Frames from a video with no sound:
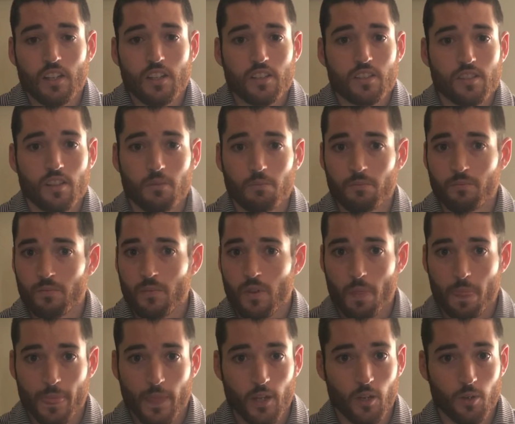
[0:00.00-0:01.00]

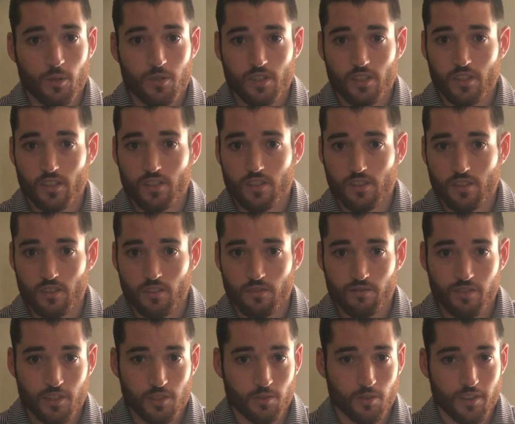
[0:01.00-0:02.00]
Some coaches,
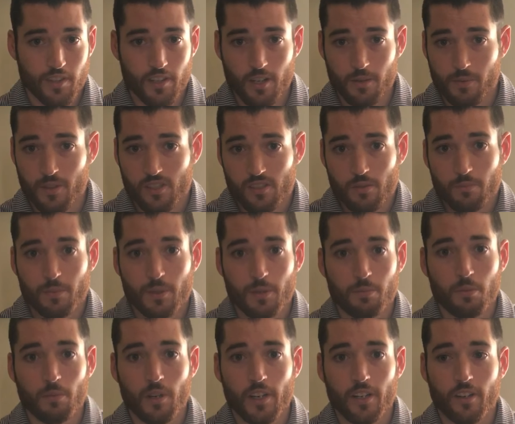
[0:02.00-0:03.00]
some physical therapists, some
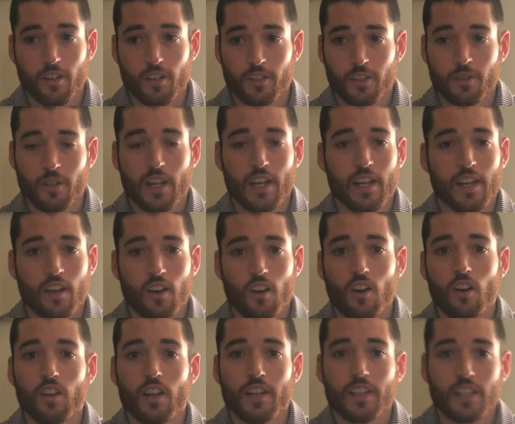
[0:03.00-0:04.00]
people might argue, hey,
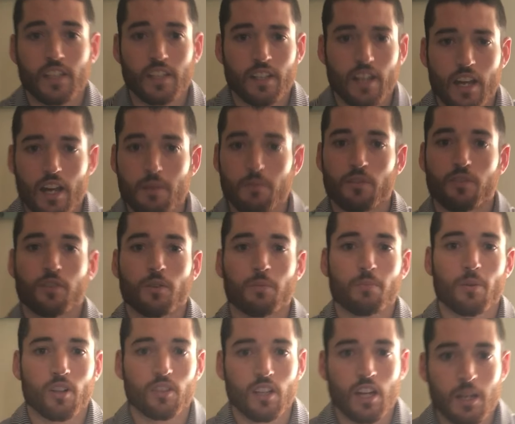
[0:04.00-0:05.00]
I'm a
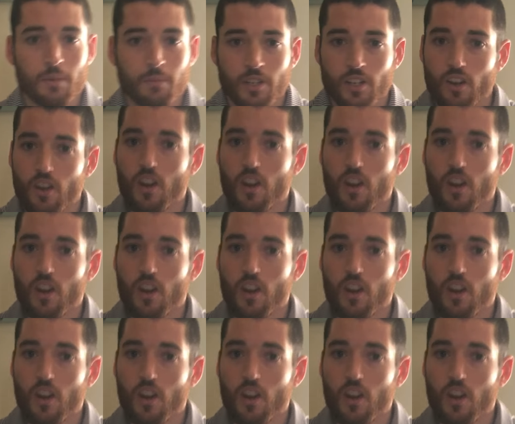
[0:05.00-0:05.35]
football lineman.